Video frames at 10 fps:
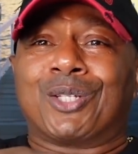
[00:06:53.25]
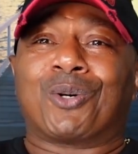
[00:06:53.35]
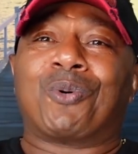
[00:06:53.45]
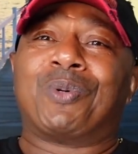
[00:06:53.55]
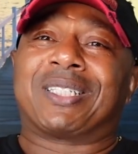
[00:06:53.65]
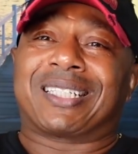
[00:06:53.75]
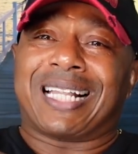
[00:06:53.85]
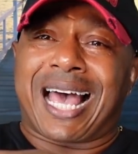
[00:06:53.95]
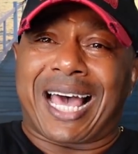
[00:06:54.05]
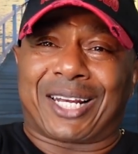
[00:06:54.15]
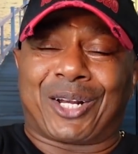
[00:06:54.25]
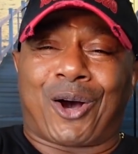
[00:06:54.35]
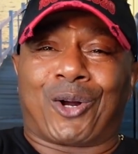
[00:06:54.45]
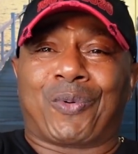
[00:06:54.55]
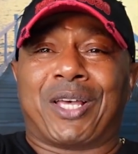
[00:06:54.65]
So we slide it
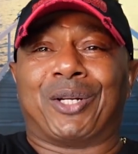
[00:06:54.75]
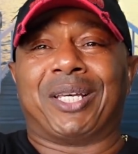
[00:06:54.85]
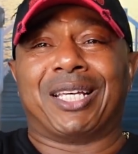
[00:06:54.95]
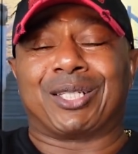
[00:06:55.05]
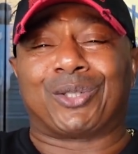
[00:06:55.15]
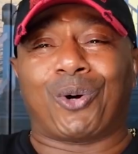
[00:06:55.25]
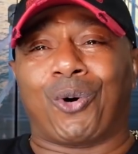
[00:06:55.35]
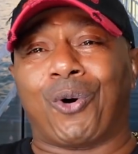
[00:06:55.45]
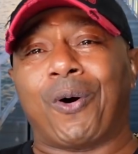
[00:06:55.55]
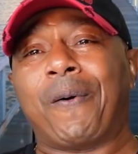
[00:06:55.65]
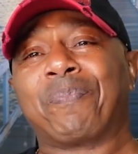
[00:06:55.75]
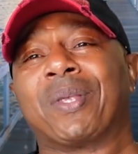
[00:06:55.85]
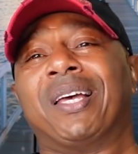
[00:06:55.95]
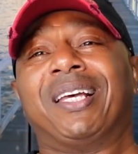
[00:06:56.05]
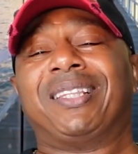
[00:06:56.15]
all the way to his door,
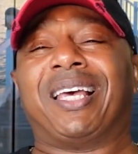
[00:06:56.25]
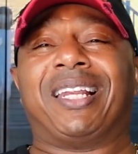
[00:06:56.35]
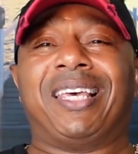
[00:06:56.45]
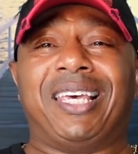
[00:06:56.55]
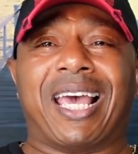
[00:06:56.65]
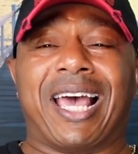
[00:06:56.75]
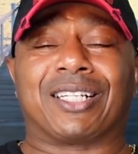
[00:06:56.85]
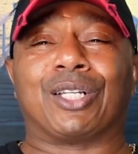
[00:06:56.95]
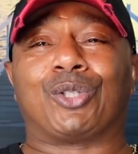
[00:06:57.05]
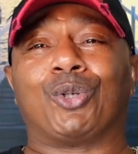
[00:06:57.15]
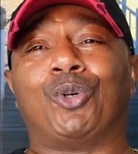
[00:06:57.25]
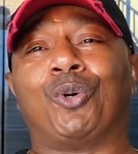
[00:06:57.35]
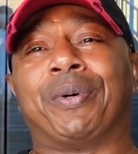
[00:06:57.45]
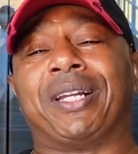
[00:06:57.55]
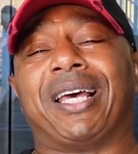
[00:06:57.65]
then he has the
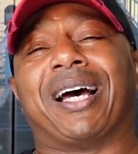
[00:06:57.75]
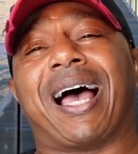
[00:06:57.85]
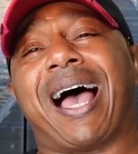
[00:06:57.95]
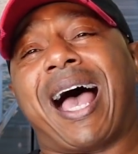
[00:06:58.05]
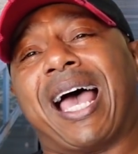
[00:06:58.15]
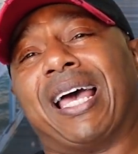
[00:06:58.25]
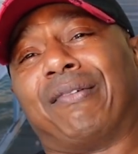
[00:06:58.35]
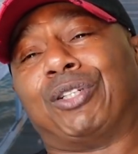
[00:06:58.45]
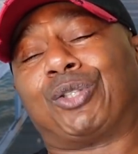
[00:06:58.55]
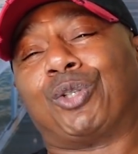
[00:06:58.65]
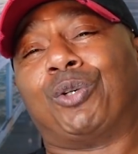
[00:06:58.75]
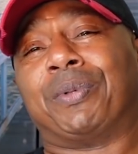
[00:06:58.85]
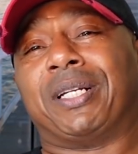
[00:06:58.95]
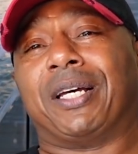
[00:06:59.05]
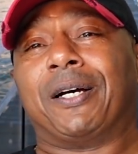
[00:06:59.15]
tube in there, I have the
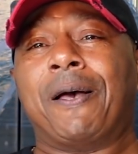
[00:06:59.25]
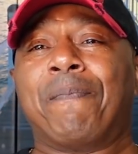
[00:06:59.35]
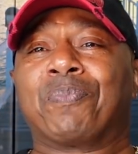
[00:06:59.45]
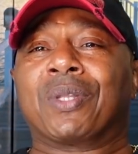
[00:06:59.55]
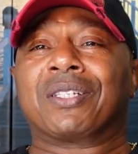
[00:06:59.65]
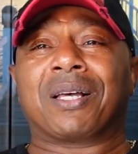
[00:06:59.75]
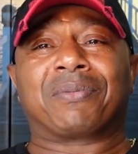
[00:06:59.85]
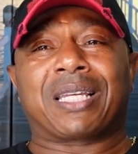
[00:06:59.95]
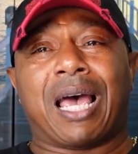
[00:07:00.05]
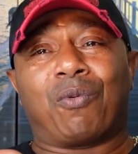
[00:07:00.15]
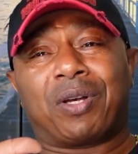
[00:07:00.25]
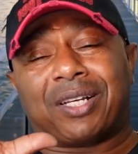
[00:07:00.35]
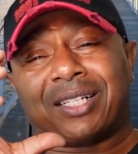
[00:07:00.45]
tube in there. Sometimes we